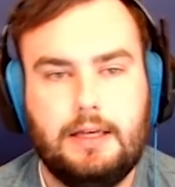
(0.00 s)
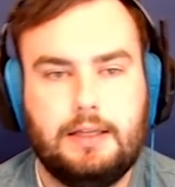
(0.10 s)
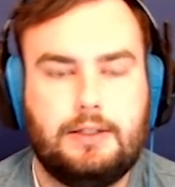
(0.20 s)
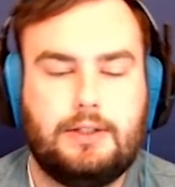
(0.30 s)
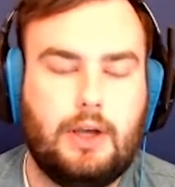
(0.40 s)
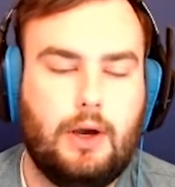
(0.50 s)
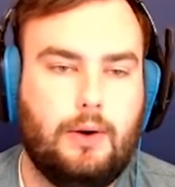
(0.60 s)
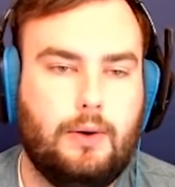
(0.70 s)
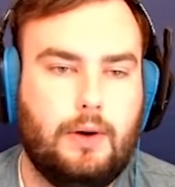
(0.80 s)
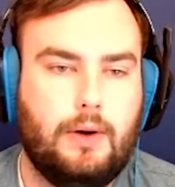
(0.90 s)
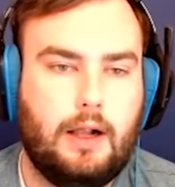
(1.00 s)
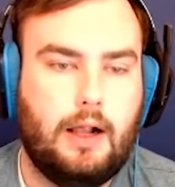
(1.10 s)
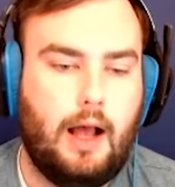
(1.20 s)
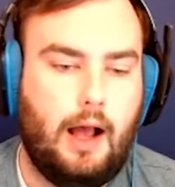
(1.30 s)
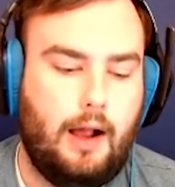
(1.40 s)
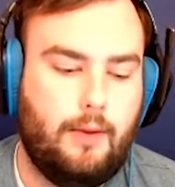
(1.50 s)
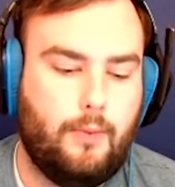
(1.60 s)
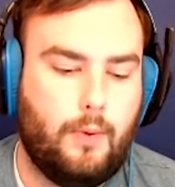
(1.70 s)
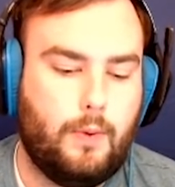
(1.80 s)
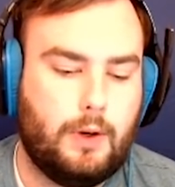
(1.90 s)
So
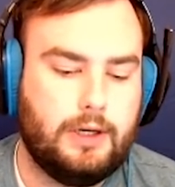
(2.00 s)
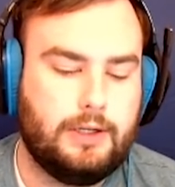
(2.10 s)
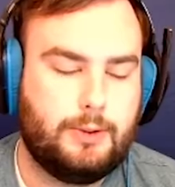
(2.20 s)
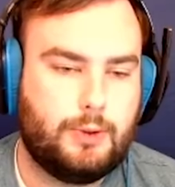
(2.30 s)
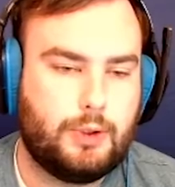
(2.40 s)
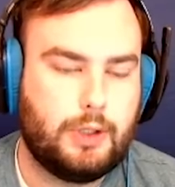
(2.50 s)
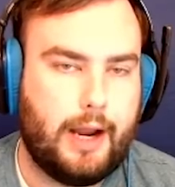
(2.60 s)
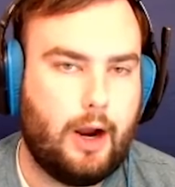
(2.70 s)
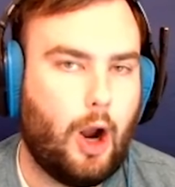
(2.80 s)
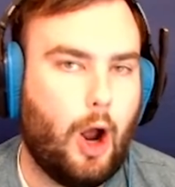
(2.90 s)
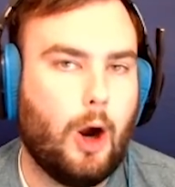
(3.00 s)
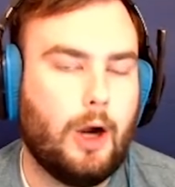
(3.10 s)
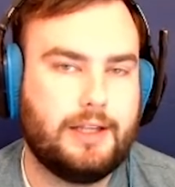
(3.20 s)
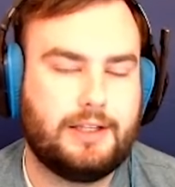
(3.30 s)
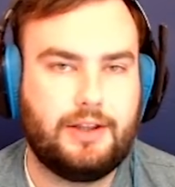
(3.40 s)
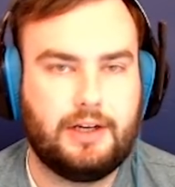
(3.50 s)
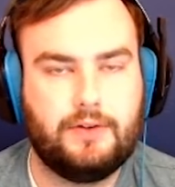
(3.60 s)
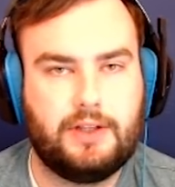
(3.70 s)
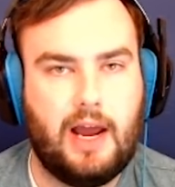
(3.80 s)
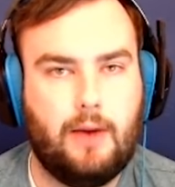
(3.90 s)
we're going to try our hardest to think of
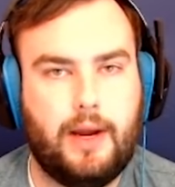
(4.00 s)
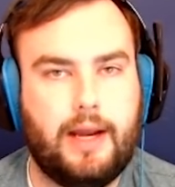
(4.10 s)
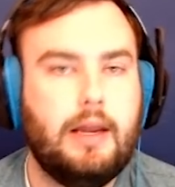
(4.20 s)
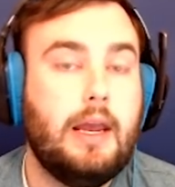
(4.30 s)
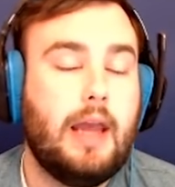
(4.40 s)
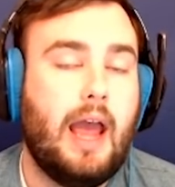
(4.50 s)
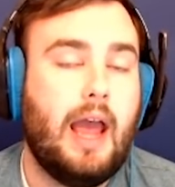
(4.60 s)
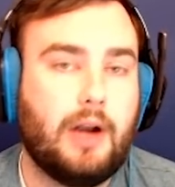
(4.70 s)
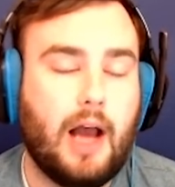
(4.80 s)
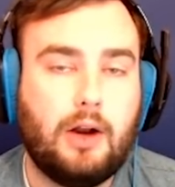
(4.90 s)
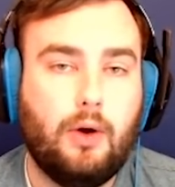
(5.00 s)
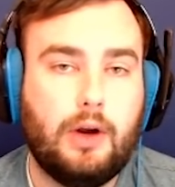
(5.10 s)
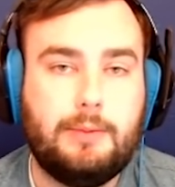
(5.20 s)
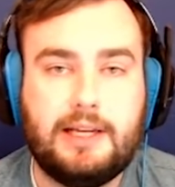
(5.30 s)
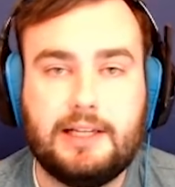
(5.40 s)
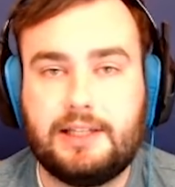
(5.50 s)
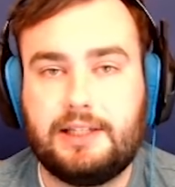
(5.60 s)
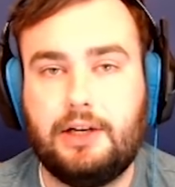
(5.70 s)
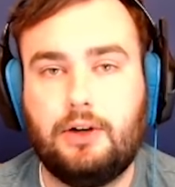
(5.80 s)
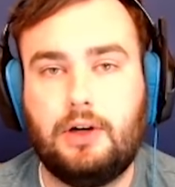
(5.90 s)
it that way, and we're not going to be
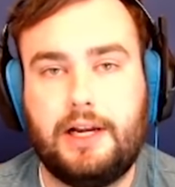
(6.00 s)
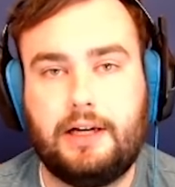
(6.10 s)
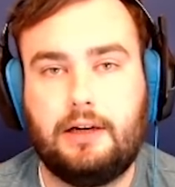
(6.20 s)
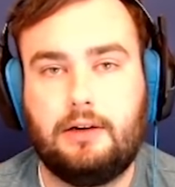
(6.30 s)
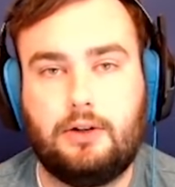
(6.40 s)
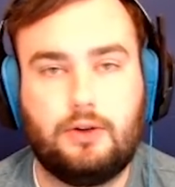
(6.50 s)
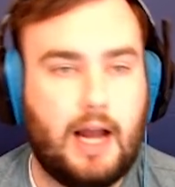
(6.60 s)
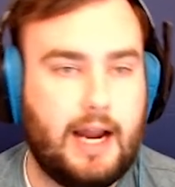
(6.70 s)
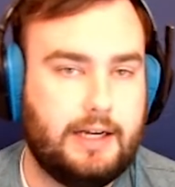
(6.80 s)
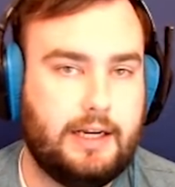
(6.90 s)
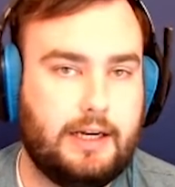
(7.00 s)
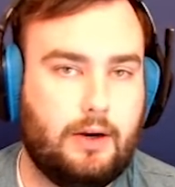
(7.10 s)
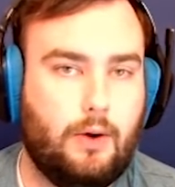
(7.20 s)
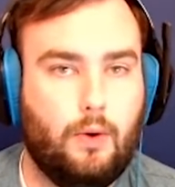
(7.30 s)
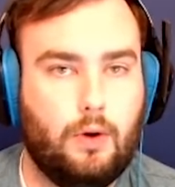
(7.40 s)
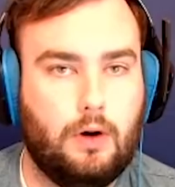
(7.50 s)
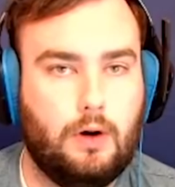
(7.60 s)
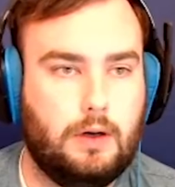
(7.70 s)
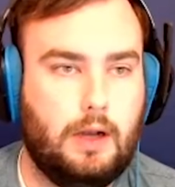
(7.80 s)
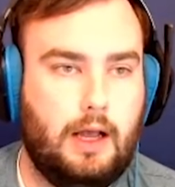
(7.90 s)
considering grinding
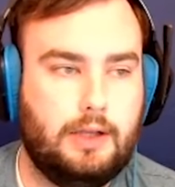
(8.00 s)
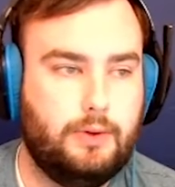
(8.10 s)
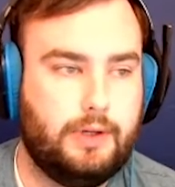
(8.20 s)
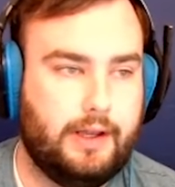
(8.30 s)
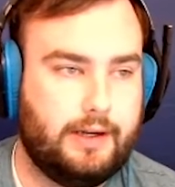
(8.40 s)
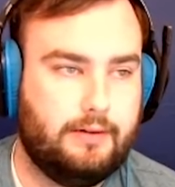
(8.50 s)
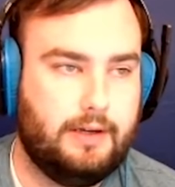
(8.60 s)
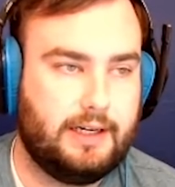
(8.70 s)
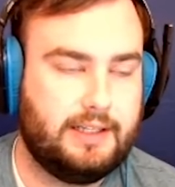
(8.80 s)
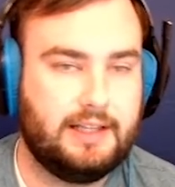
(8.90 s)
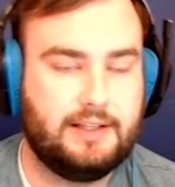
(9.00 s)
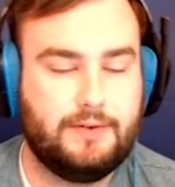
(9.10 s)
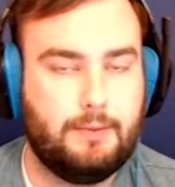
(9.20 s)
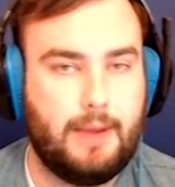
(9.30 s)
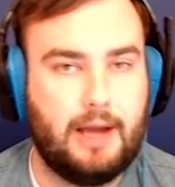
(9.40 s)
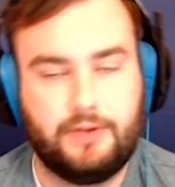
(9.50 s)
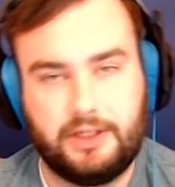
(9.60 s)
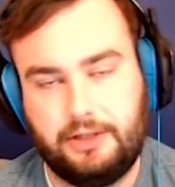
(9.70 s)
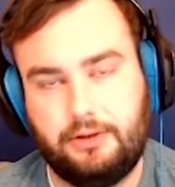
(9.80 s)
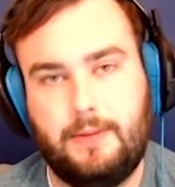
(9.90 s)
or doing like excessive amount of
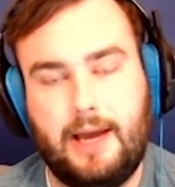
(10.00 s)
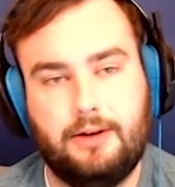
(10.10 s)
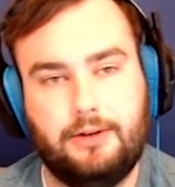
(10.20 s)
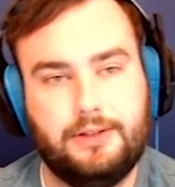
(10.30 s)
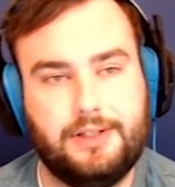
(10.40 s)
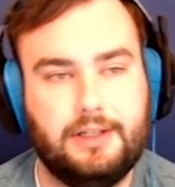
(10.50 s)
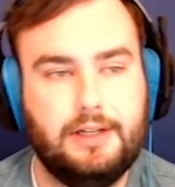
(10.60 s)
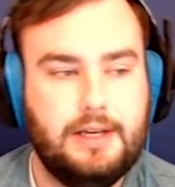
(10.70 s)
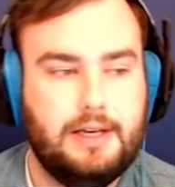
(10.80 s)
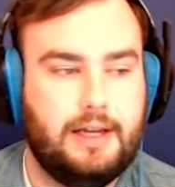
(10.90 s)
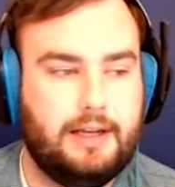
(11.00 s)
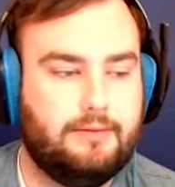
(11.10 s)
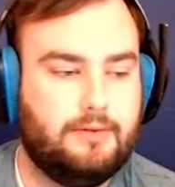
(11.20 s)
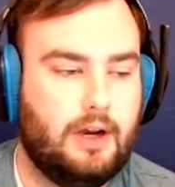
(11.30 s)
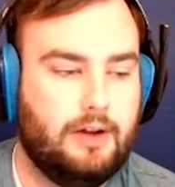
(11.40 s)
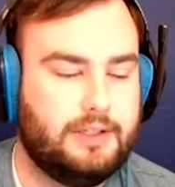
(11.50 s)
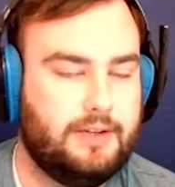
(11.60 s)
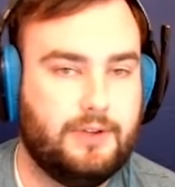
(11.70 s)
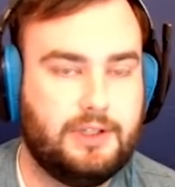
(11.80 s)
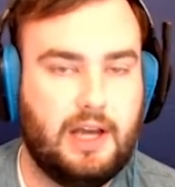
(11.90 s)
auxiliary battles and all this
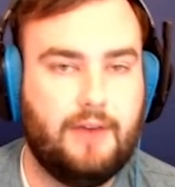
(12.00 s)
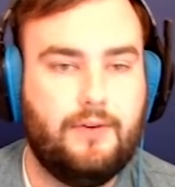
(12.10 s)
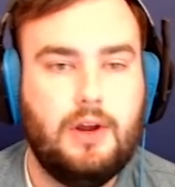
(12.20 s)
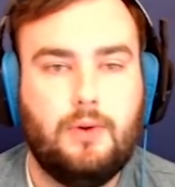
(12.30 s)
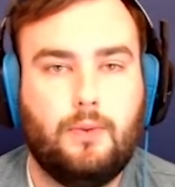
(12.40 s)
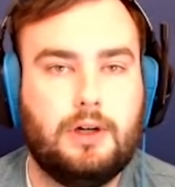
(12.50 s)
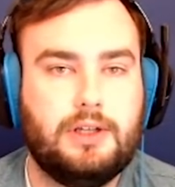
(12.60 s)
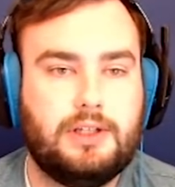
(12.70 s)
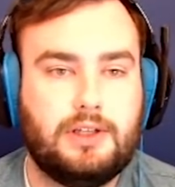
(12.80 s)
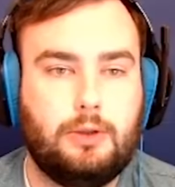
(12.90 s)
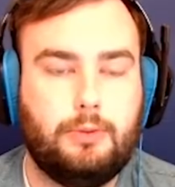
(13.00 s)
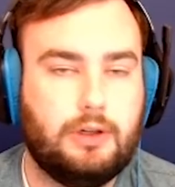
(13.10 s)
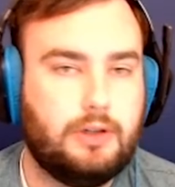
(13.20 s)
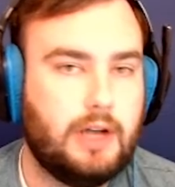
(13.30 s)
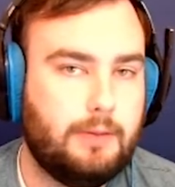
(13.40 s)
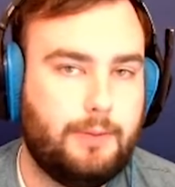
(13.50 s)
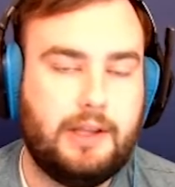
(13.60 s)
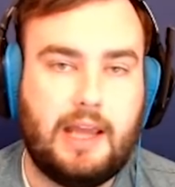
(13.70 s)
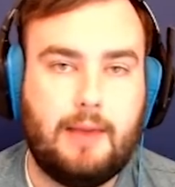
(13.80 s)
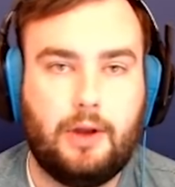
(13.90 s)
different stuff. We're just assuming you're trying to play the
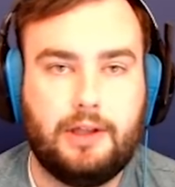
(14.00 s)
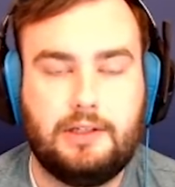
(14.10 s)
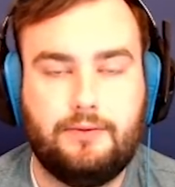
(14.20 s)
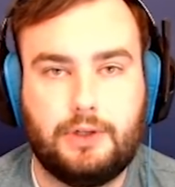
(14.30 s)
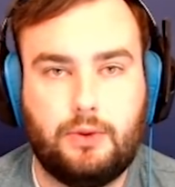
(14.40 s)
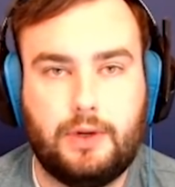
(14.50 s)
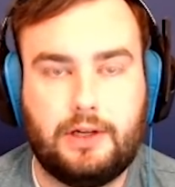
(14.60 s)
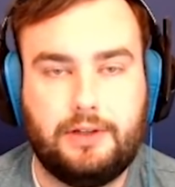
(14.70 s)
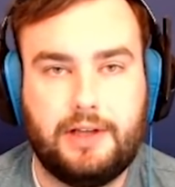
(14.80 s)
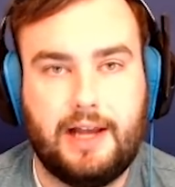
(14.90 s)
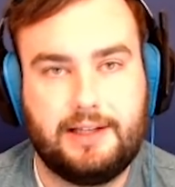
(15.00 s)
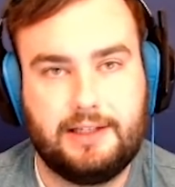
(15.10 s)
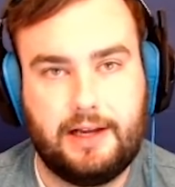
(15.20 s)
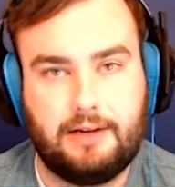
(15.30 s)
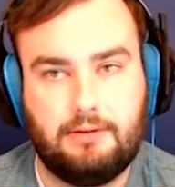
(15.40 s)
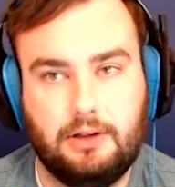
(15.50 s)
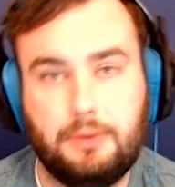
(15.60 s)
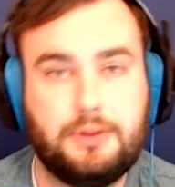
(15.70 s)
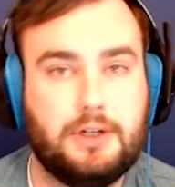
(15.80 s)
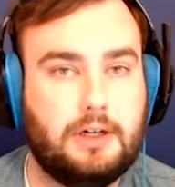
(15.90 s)
game relatively quickly, as in like a low
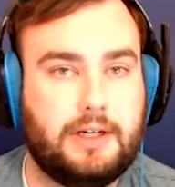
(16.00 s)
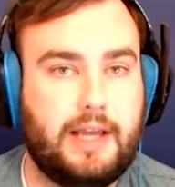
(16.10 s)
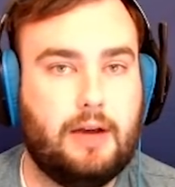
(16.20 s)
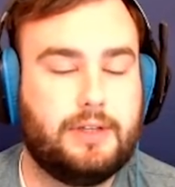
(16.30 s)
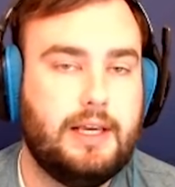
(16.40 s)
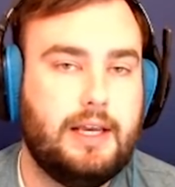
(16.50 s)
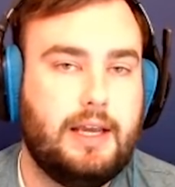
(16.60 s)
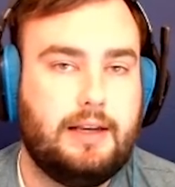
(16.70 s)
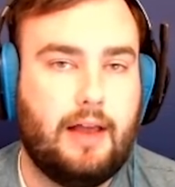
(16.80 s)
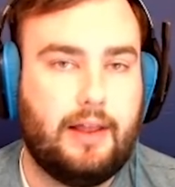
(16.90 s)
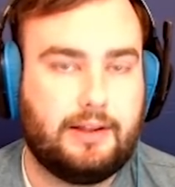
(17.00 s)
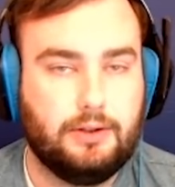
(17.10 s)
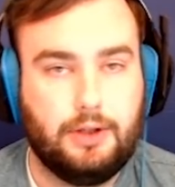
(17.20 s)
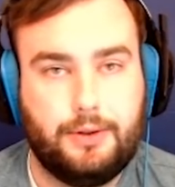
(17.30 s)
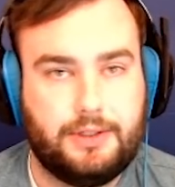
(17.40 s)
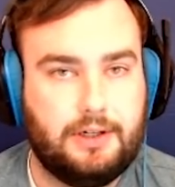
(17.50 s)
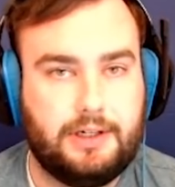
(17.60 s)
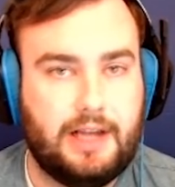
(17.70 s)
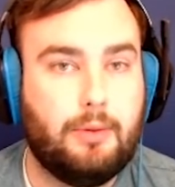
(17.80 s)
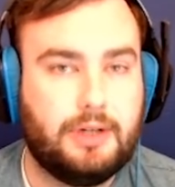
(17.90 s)
turn count, not like the lowest turn
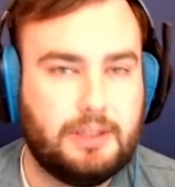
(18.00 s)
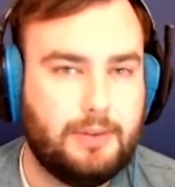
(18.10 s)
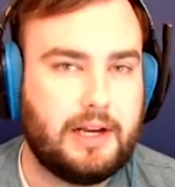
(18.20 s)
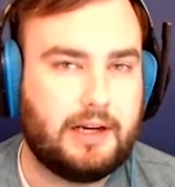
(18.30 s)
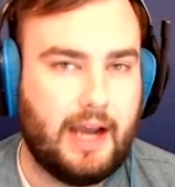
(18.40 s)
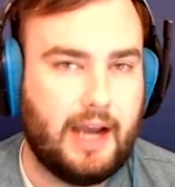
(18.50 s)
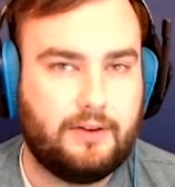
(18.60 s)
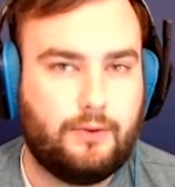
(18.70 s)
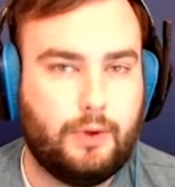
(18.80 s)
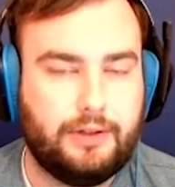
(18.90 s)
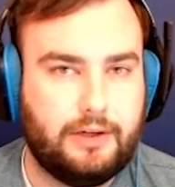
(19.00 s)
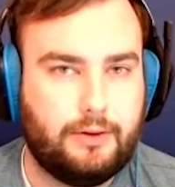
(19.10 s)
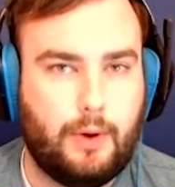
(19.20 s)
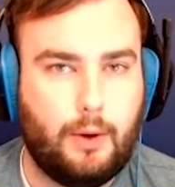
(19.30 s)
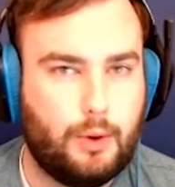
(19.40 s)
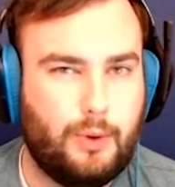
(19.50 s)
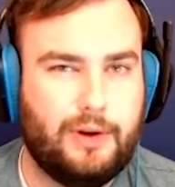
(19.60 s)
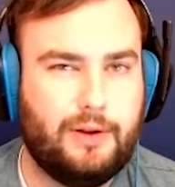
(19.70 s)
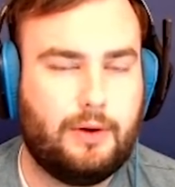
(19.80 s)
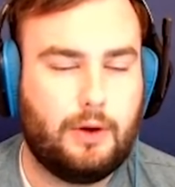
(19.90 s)
count, but just playing kind of quickly, quote
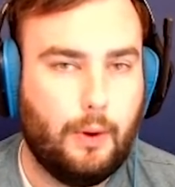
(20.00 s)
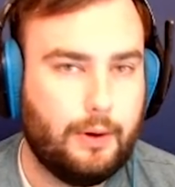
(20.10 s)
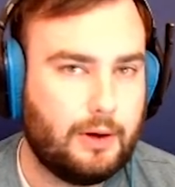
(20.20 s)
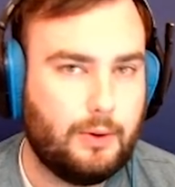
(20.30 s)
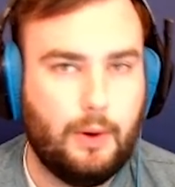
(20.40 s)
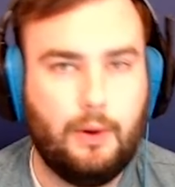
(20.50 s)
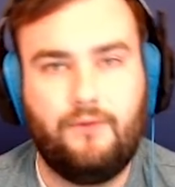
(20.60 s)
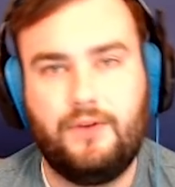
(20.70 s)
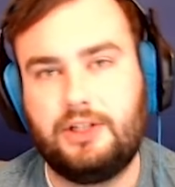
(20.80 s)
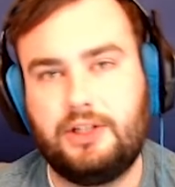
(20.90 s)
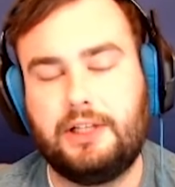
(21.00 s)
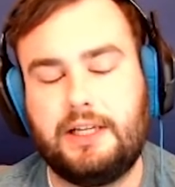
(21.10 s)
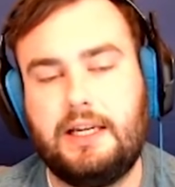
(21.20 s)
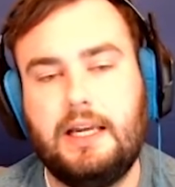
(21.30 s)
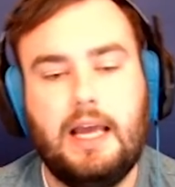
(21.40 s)
unquote efficiently.